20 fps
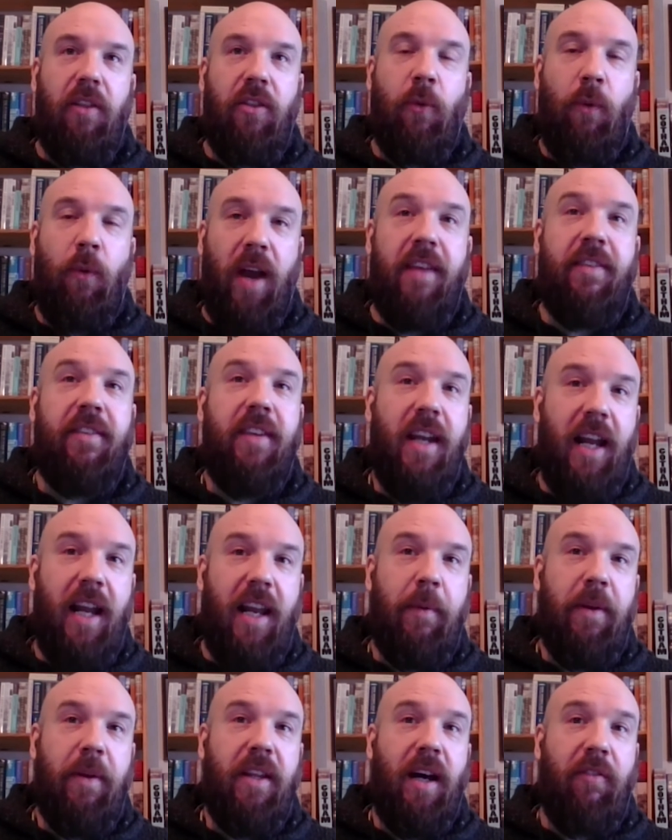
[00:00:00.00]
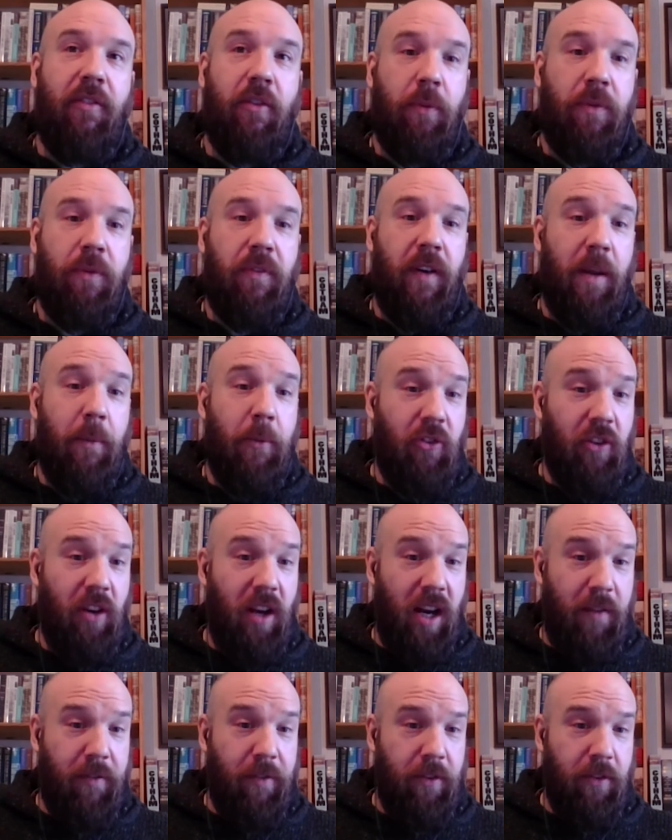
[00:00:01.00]
The racing element of it was very much
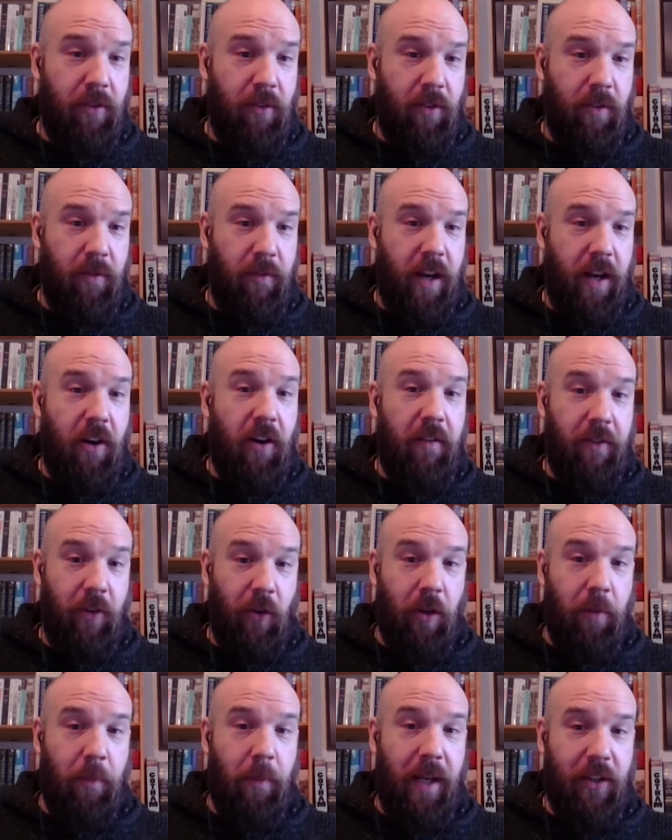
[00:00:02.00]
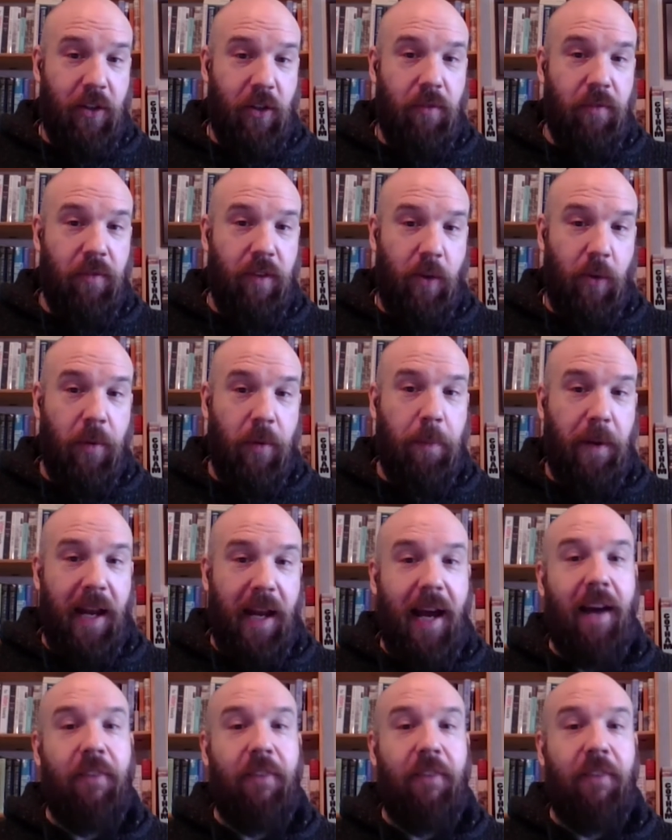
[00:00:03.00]
an officer's affair, even though the men could view it. But